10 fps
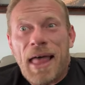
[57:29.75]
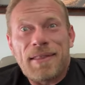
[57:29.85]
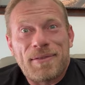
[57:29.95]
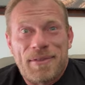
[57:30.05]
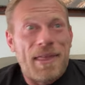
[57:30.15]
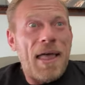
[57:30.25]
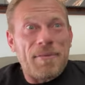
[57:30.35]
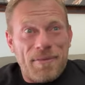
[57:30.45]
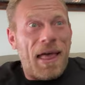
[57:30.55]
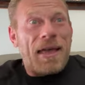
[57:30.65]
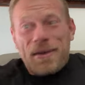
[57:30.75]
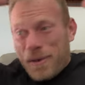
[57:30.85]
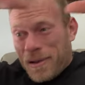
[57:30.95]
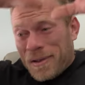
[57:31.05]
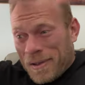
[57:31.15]
that
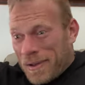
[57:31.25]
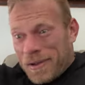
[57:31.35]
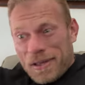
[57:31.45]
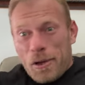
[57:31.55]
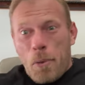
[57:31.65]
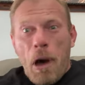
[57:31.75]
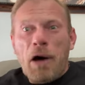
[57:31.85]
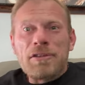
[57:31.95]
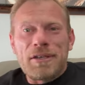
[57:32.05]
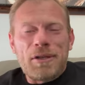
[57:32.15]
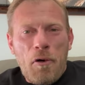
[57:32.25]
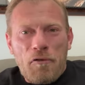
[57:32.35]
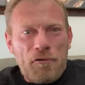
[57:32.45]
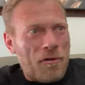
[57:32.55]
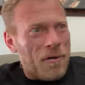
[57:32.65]
like, you know, mountain
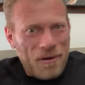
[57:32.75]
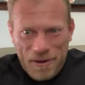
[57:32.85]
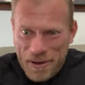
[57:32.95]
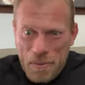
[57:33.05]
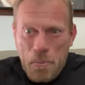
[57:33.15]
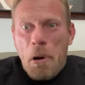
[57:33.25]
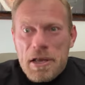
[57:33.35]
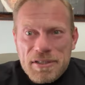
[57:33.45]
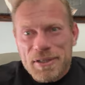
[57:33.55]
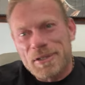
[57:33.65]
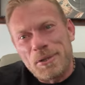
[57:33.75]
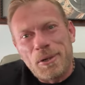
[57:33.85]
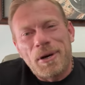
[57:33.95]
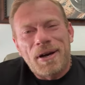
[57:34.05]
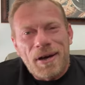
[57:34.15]
of muscle
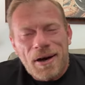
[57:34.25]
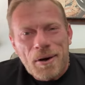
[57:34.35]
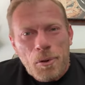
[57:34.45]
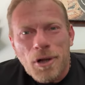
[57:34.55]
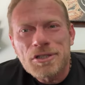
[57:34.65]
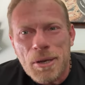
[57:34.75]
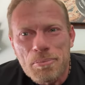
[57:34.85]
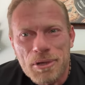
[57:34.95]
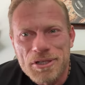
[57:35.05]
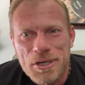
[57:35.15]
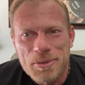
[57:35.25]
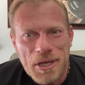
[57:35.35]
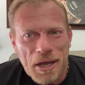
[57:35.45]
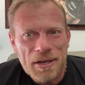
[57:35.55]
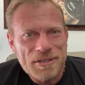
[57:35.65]
to a world
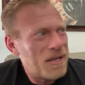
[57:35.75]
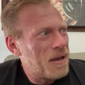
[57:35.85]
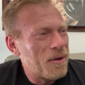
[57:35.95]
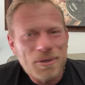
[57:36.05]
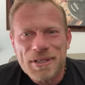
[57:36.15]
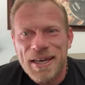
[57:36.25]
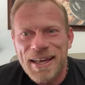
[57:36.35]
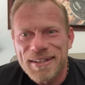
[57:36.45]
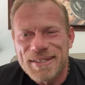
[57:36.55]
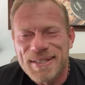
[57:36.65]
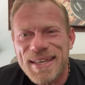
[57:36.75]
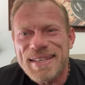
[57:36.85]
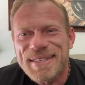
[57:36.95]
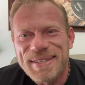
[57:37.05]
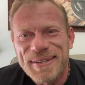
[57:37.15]
championships. They're gonna say, like, what the hell is
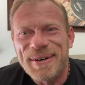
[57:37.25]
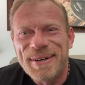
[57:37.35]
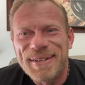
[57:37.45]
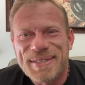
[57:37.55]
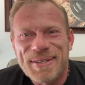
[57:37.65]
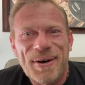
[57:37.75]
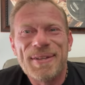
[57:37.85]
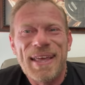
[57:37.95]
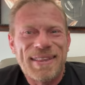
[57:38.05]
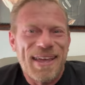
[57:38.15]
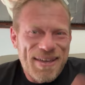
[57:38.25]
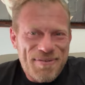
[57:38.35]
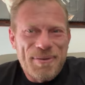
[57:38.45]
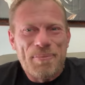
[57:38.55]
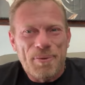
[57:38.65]
this, you know? So they
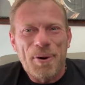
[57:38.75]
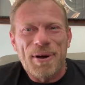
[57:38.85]
give him the